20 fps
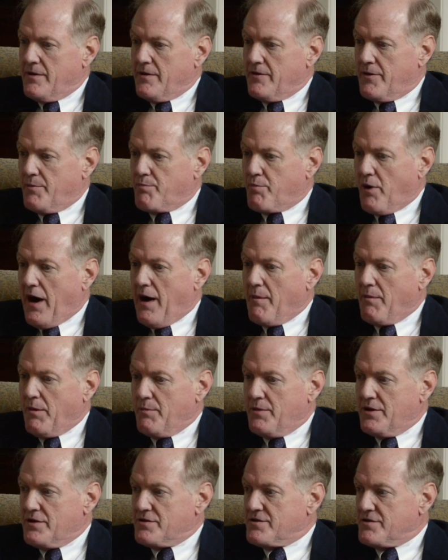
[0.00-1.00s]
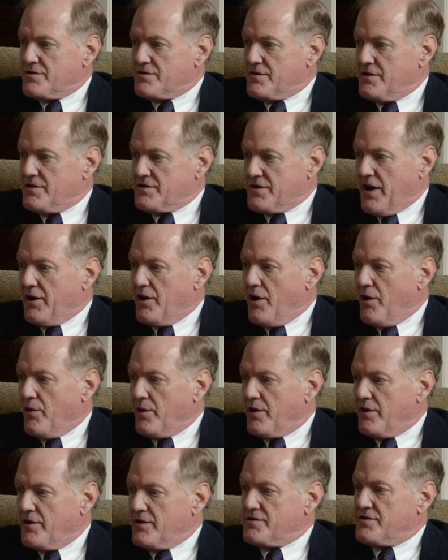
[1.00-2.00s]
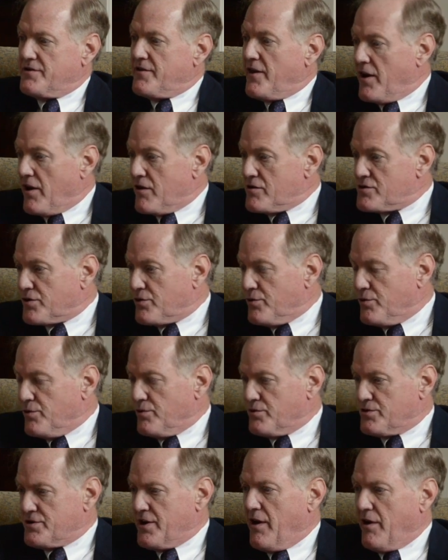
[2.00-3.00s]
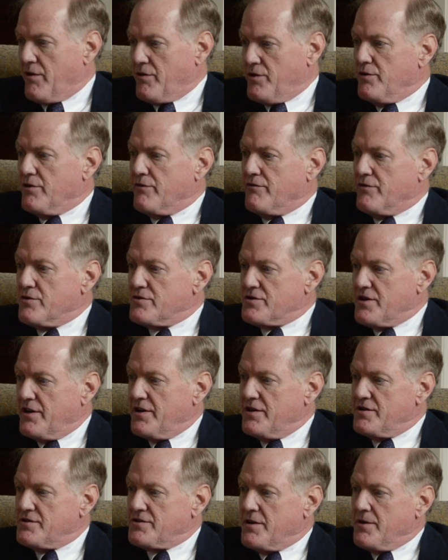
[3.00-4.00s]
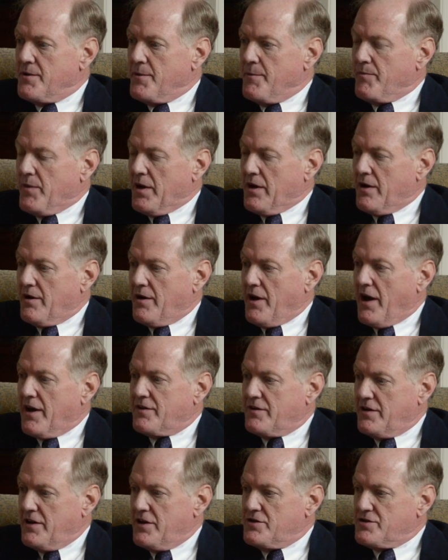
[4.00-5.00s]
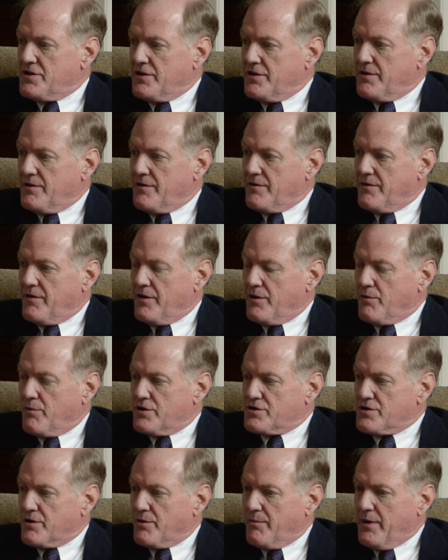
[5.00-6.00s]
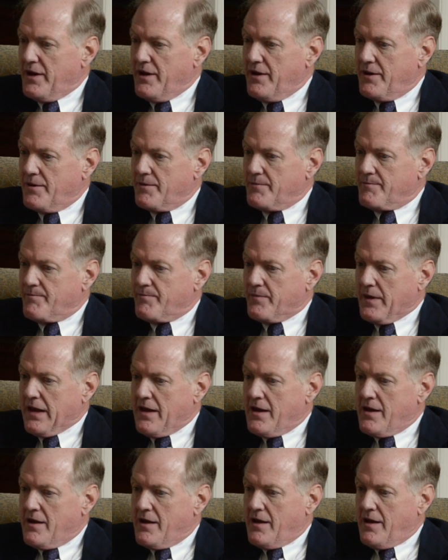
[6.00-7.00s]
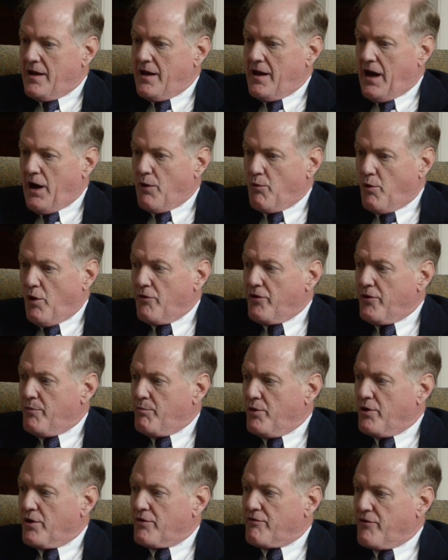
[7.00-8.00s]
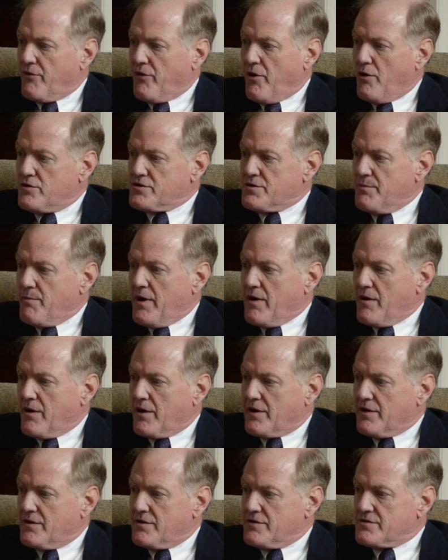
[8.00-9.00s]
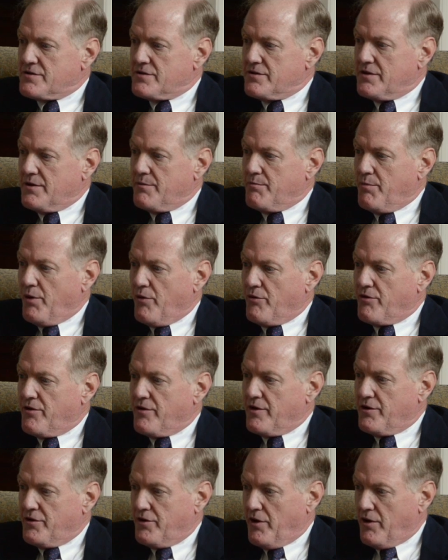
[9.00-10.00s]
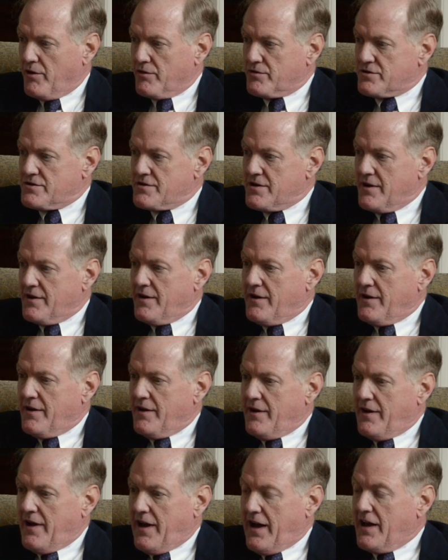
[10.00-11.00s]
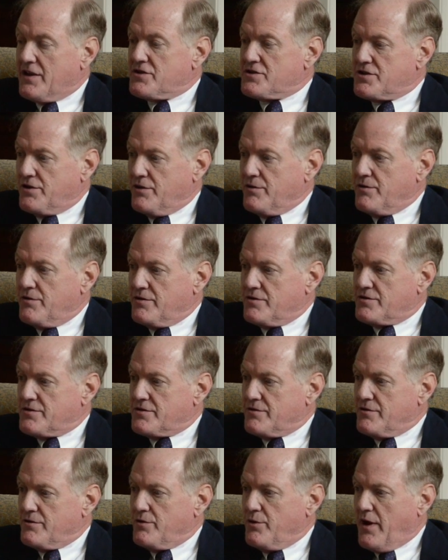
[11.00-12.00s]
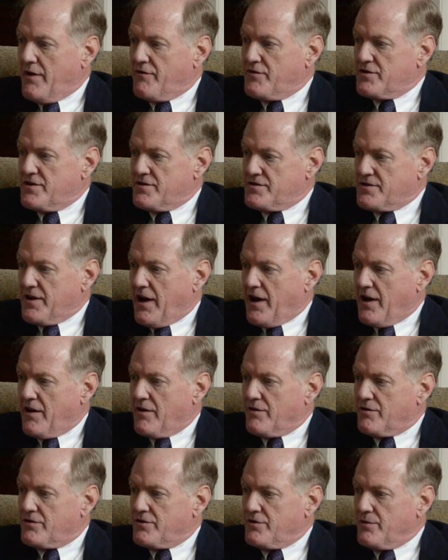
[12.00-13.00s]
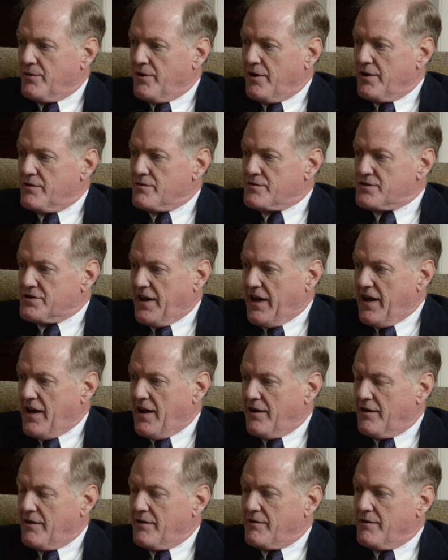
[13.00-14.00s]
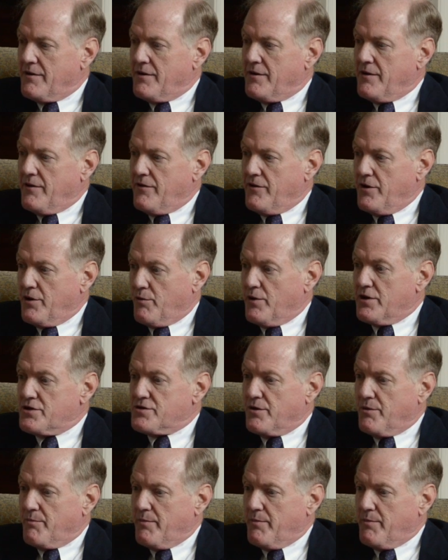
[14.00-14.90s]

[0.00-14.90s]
The problem is, as I noted, is that our schools and our universities are not teaching the original meaning. I wrote the book for those Americans, both adults and students, who have a desire to understand the original